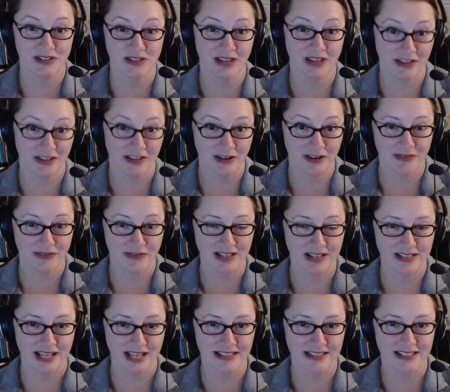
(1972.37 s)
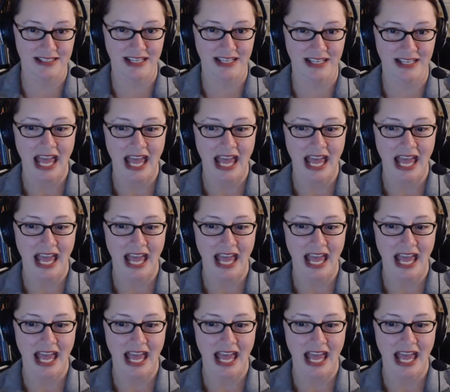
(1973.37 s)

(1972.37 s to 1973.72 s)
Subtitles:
I thought, fantastic.